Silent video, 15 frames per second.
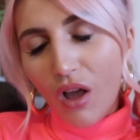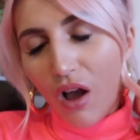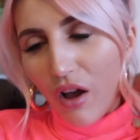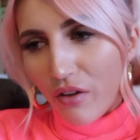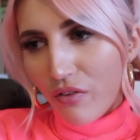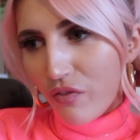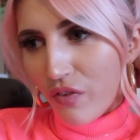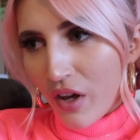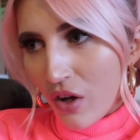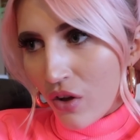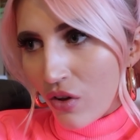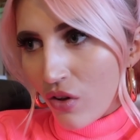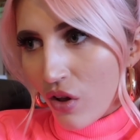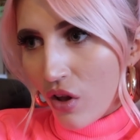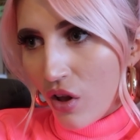I
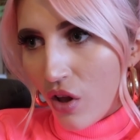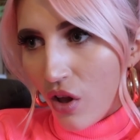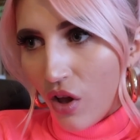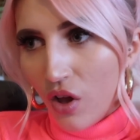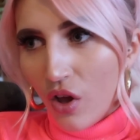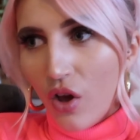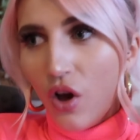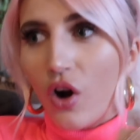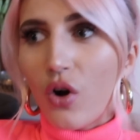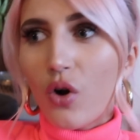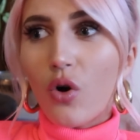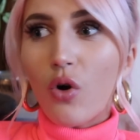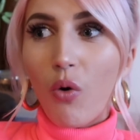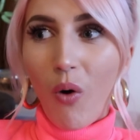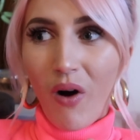feel
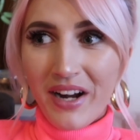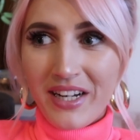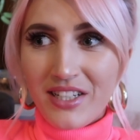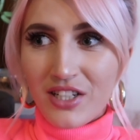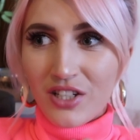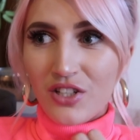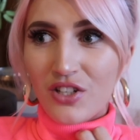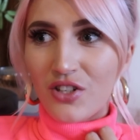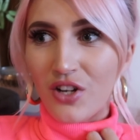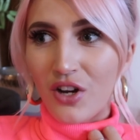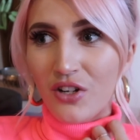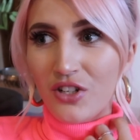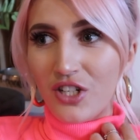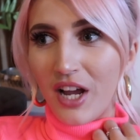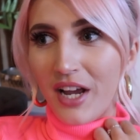quite
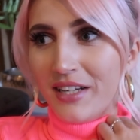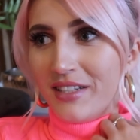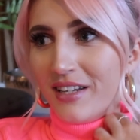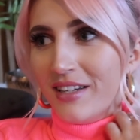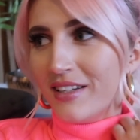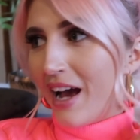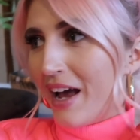disassociated